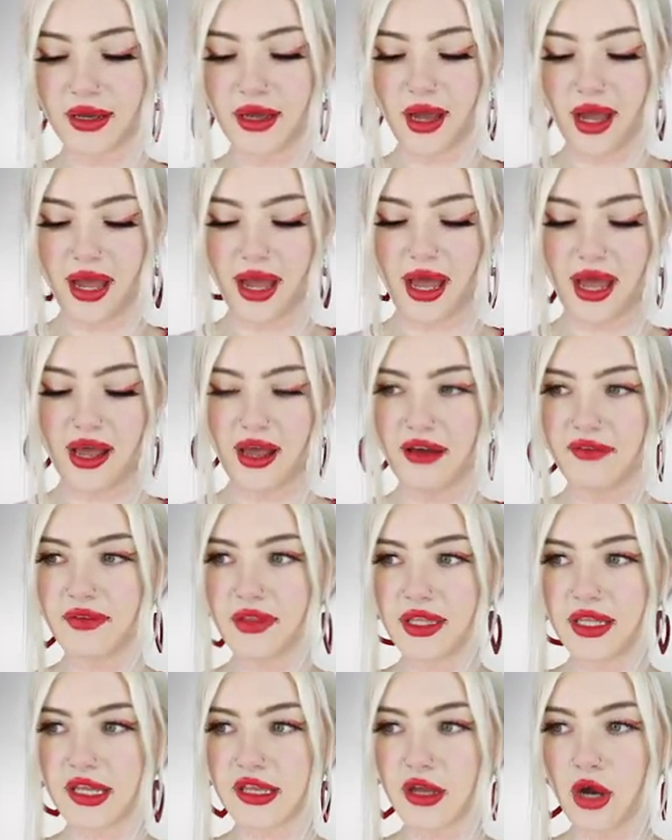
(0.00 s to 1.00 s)
I
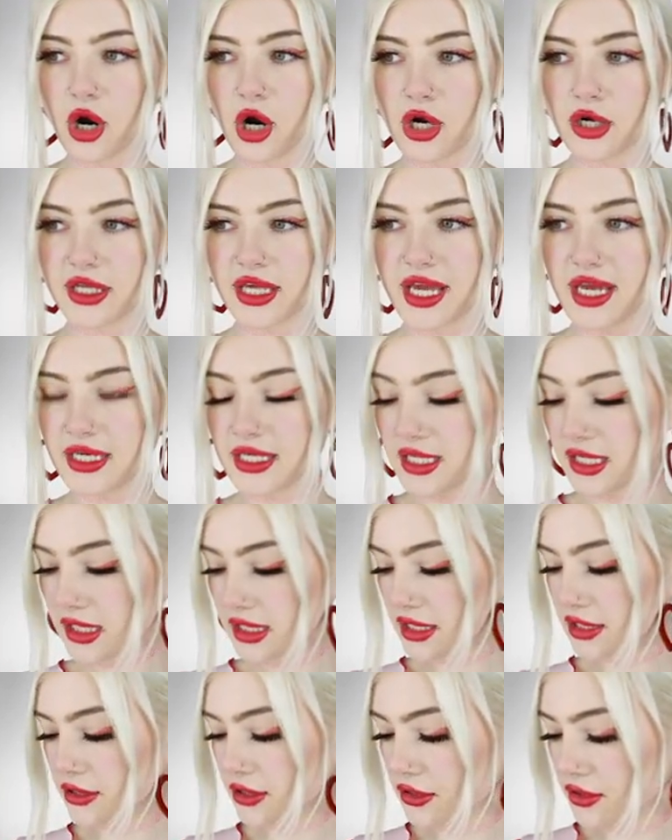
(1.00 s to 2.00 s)
have this hard candy
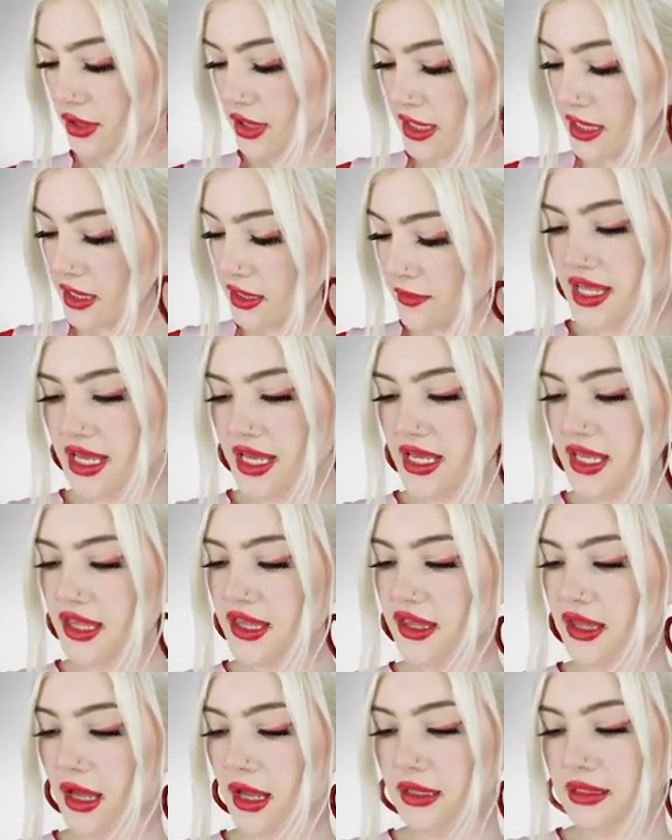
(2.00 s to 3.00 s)
clear acrylic,
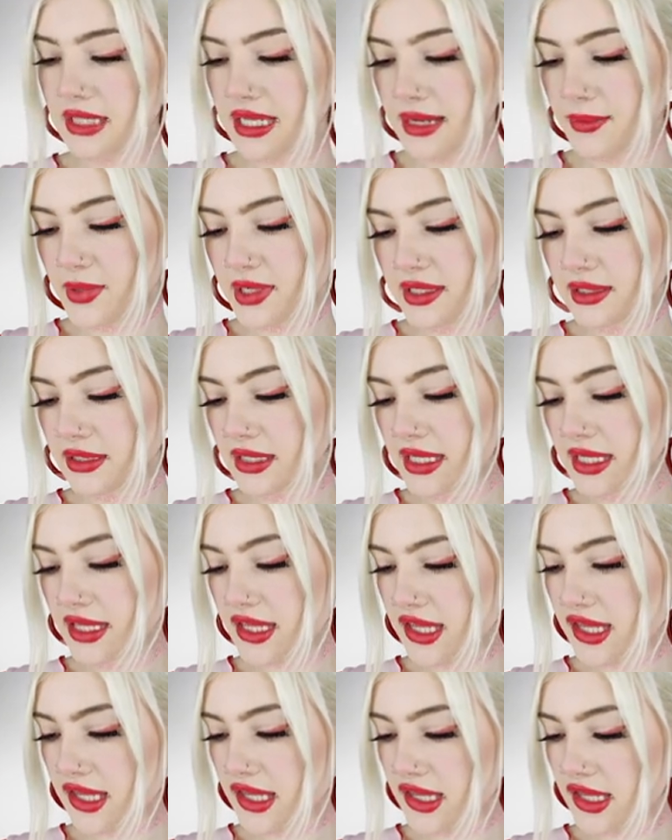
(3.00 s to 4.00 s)
this Glam and
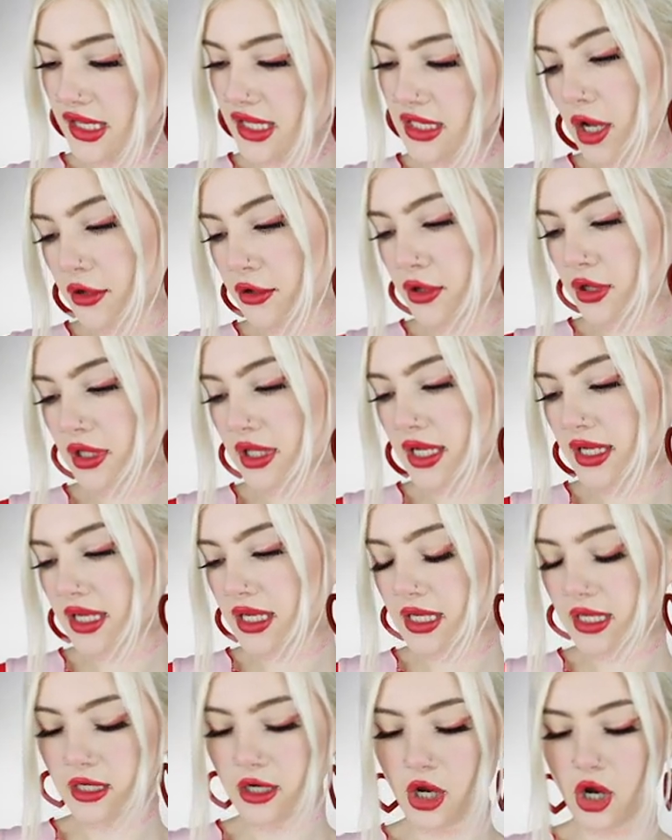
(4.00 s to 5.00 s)
Glits acrylic
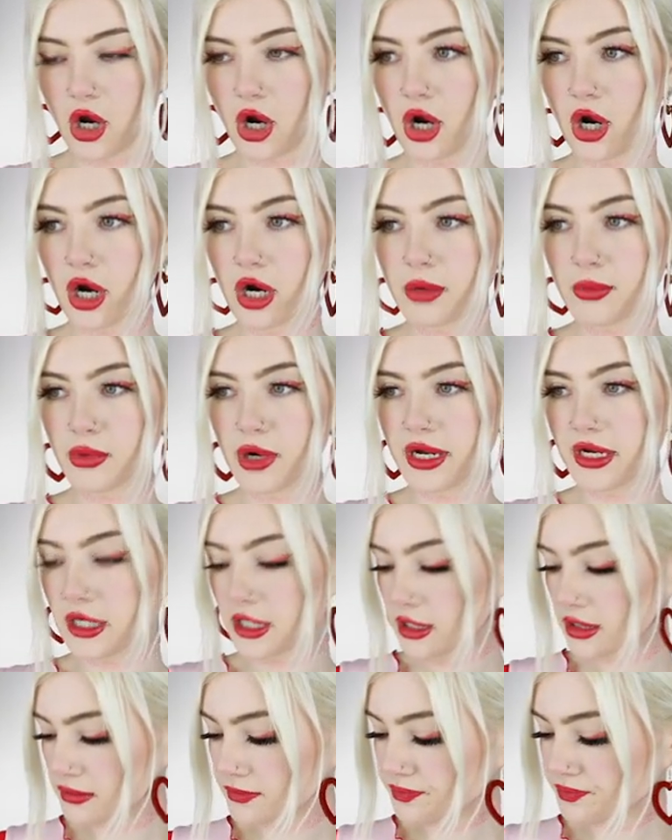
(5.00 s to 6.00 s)
in
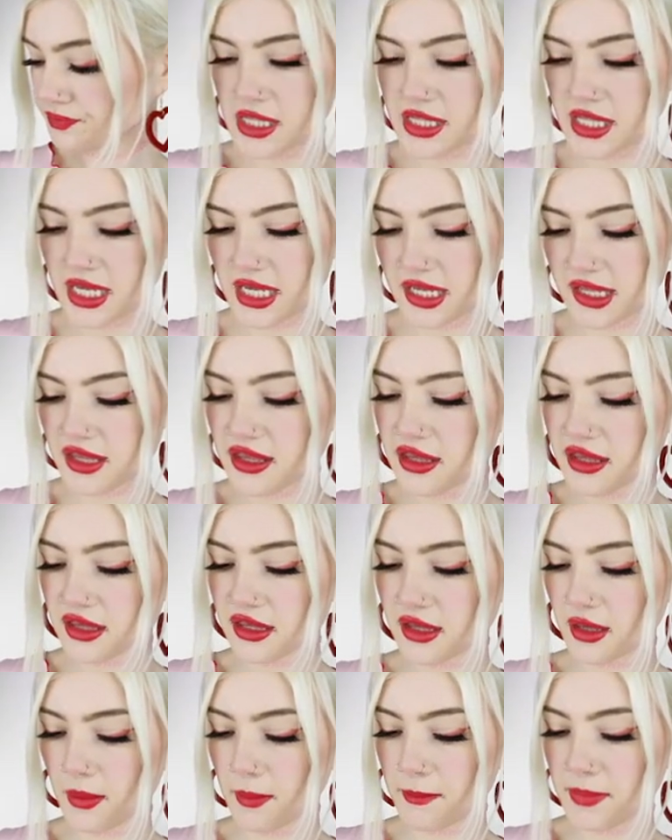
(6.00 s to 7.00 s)
Heartbreaker,
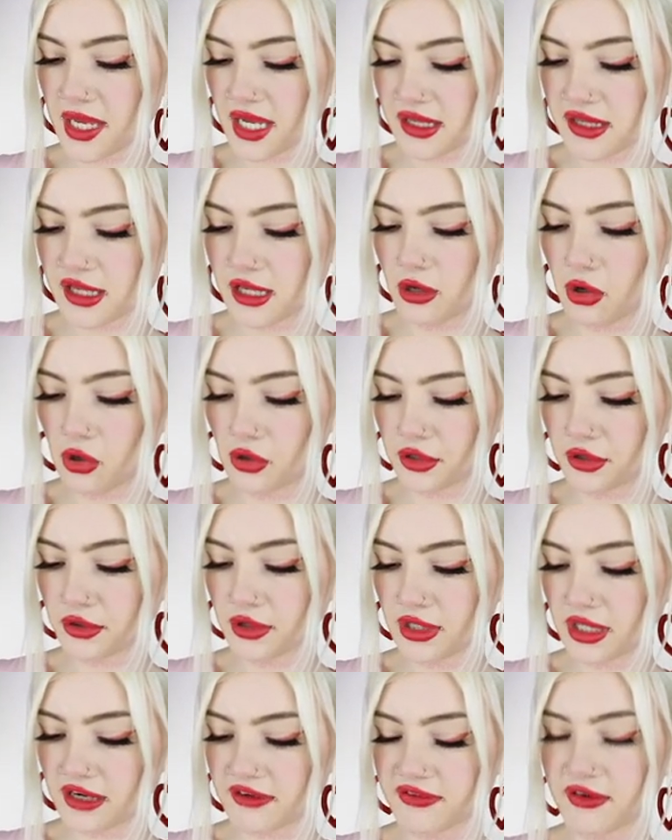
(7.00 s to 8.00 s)
this pixie gold
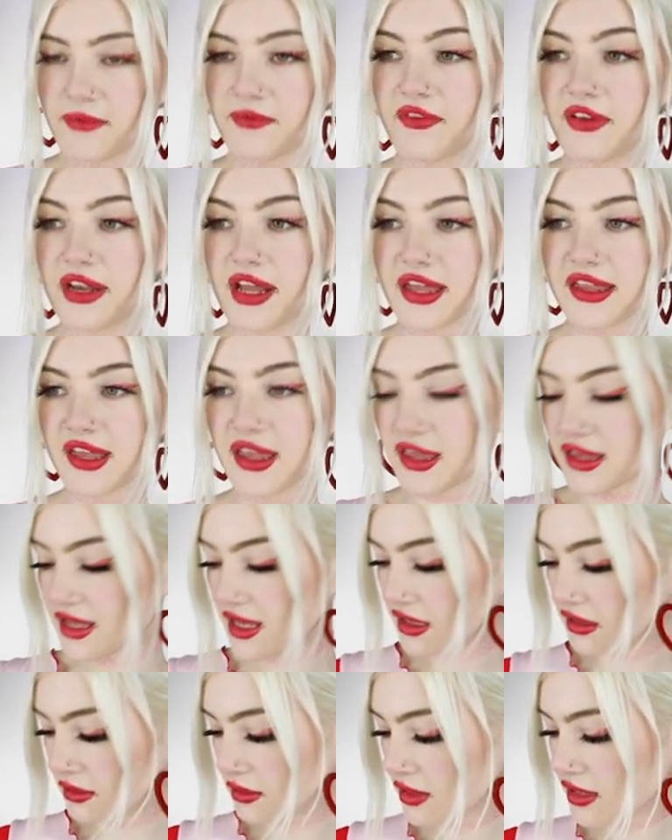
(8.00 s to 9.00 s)
acrylic from Vanessa's
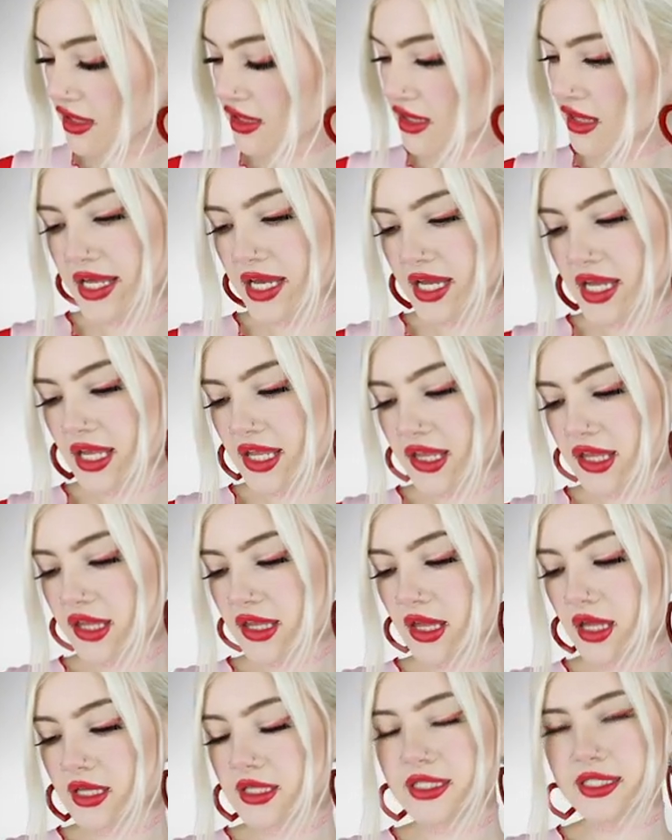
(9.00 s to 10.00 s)
Nails,
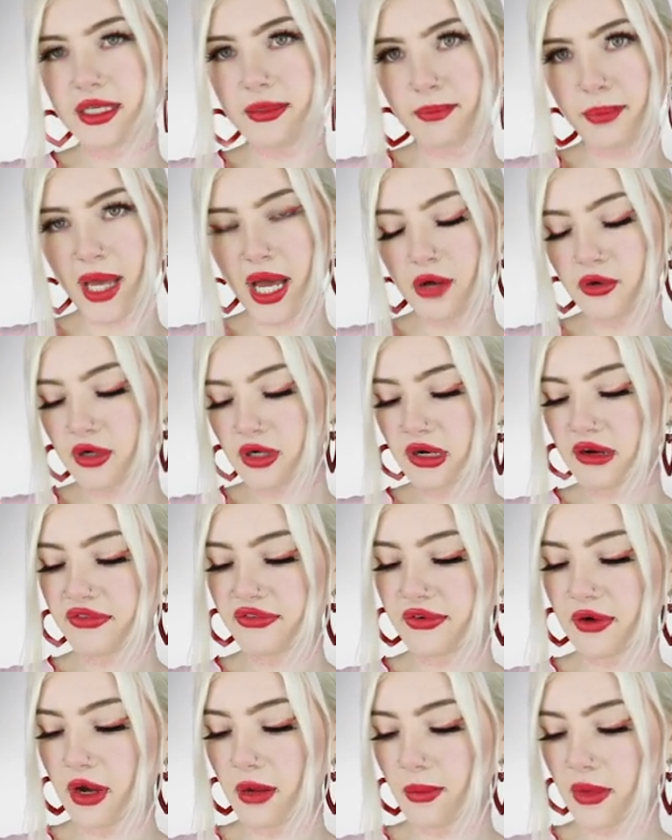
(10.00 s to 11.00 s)
this dip powder
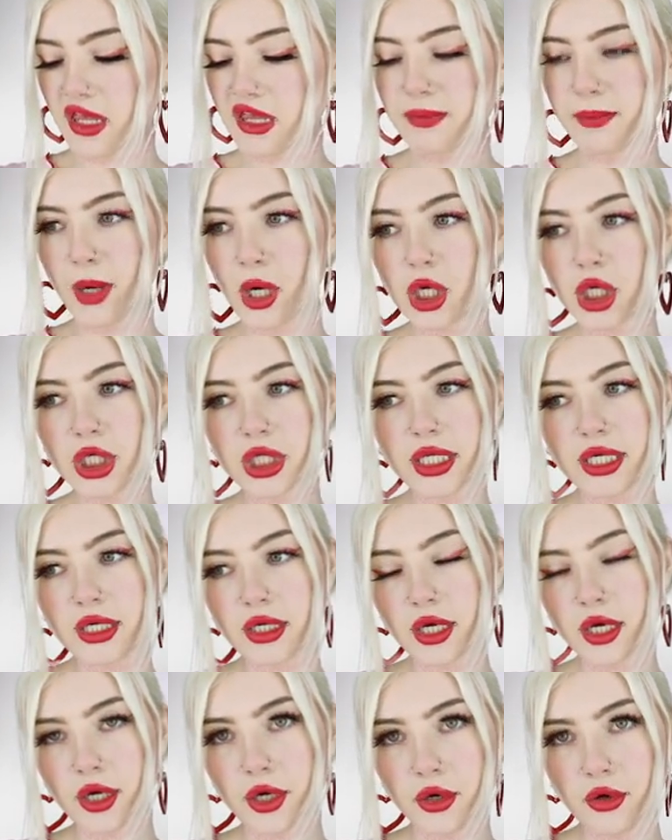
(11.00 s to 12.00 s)
from Sparkle &
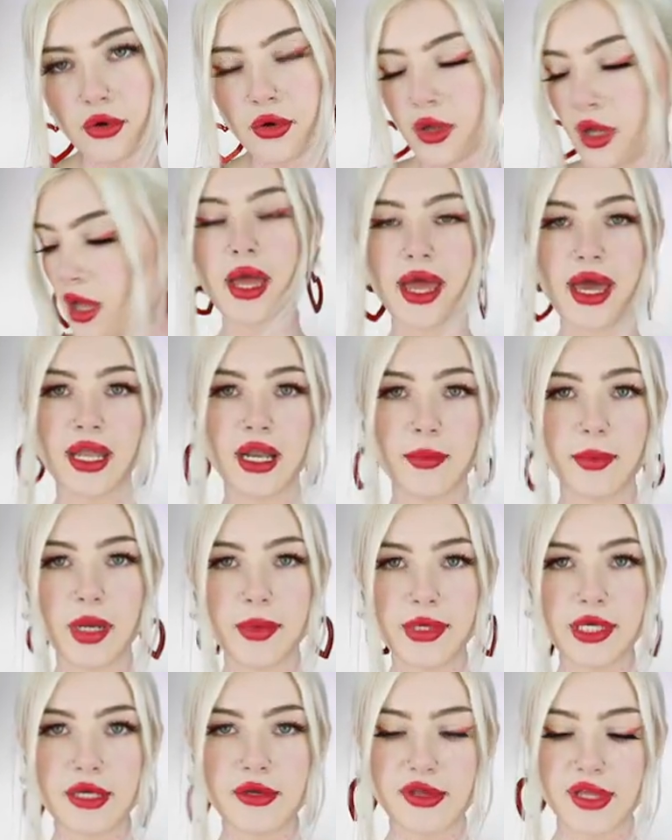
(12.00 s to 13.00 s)
Co, and I'm gonna
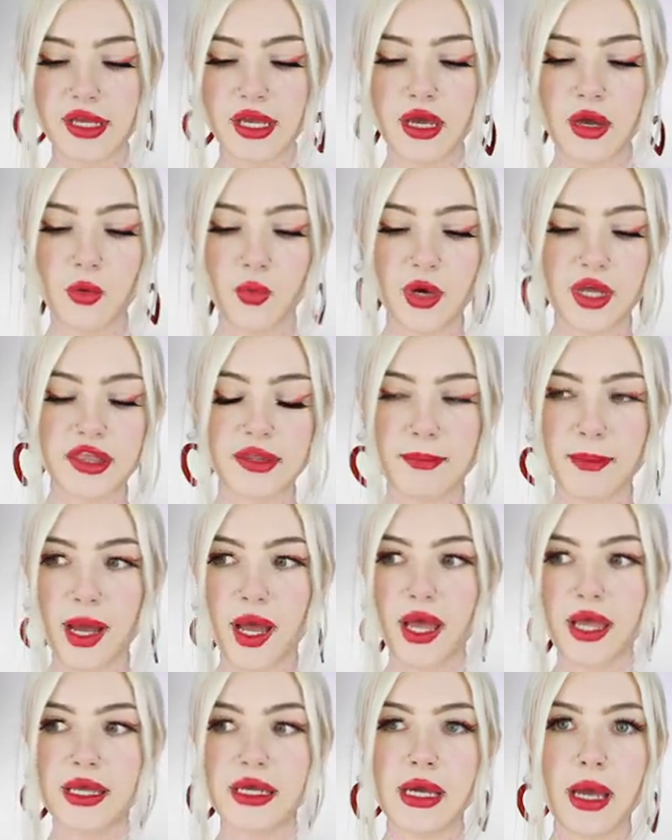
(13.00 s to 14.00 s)
be using it with
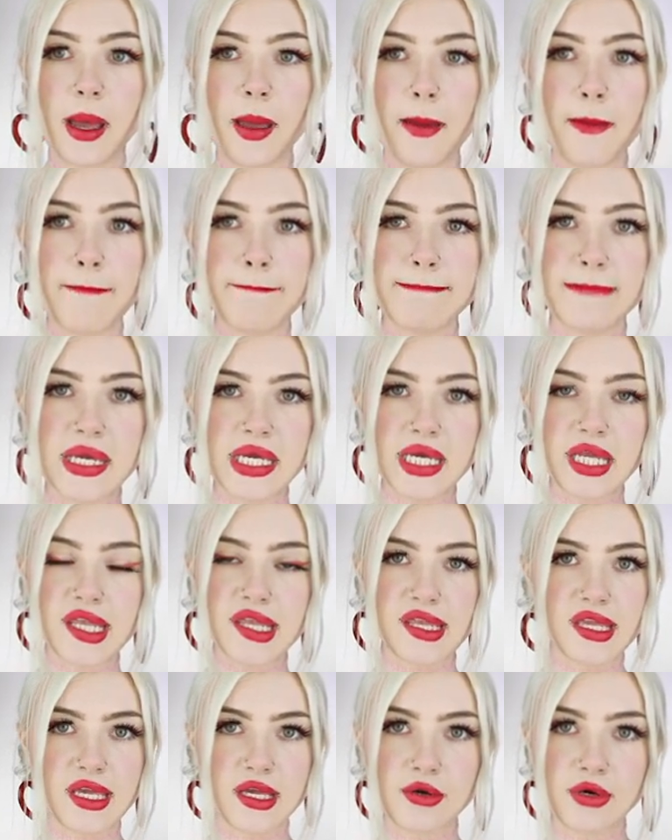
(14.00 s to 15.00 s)
my Mia
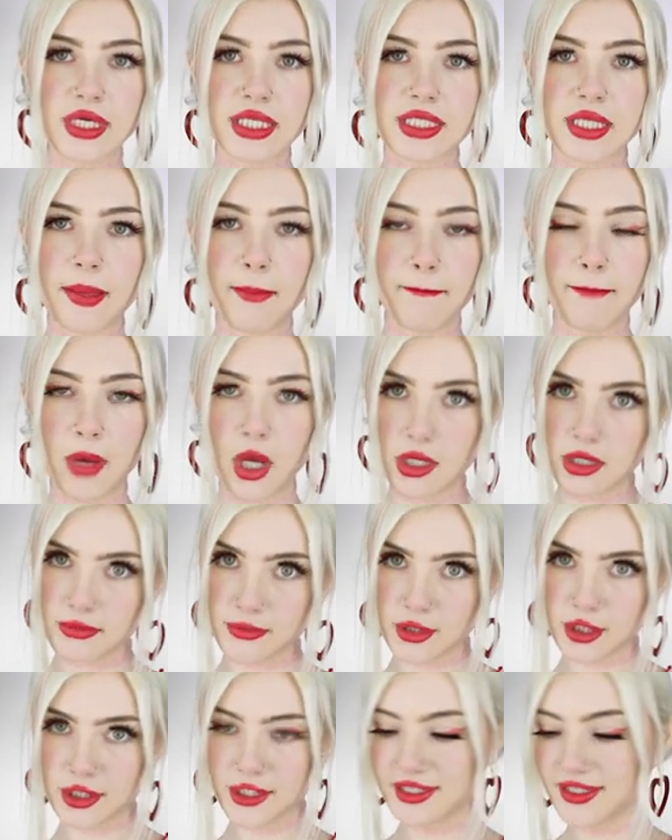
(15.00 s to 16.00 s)
Secret
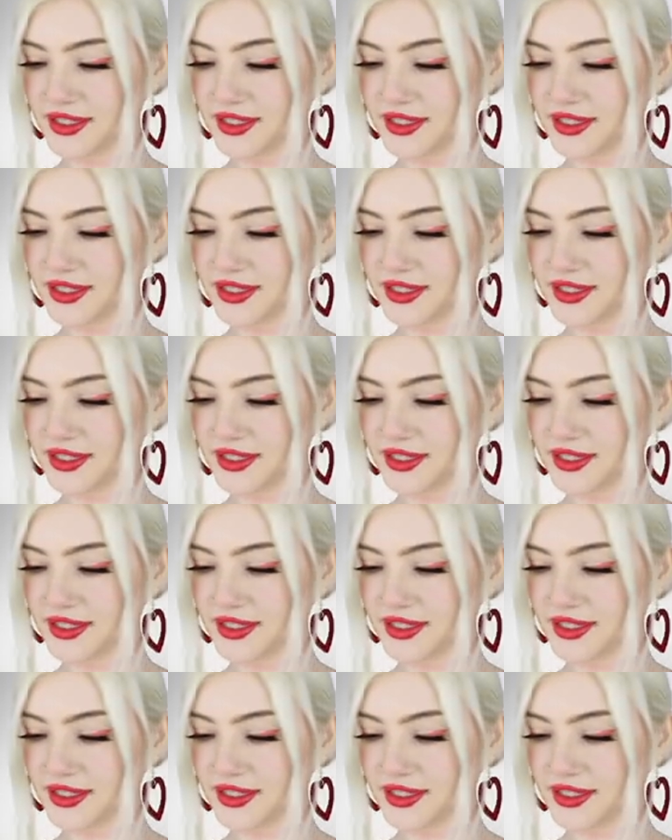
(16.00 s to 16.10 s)
monomer.